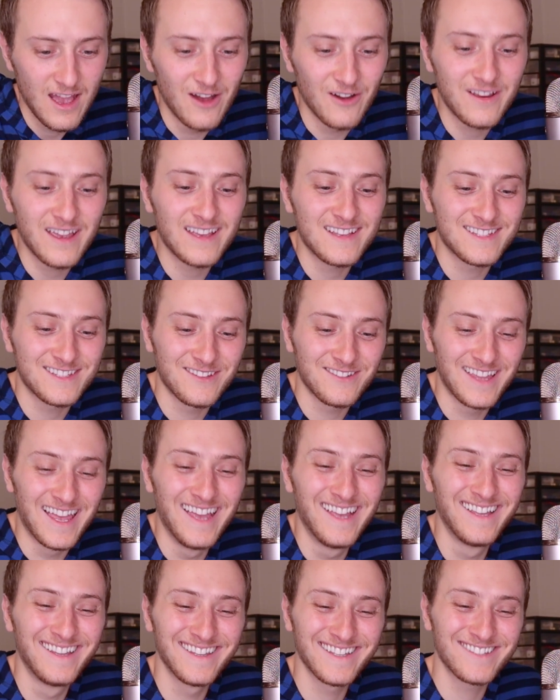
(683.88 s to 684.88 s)
Okay, so
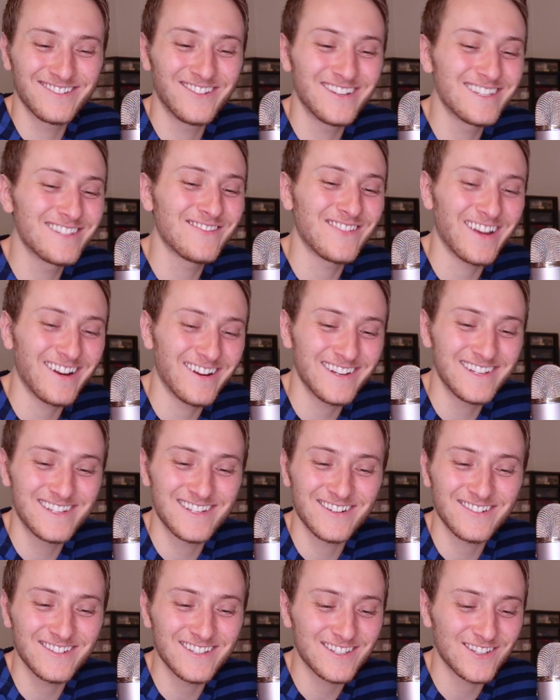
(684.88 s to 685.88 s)
this one's very
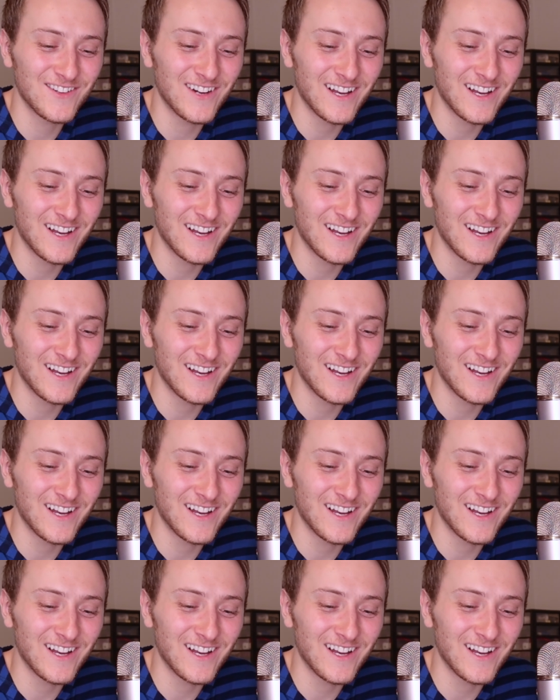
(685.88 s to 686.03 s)
true as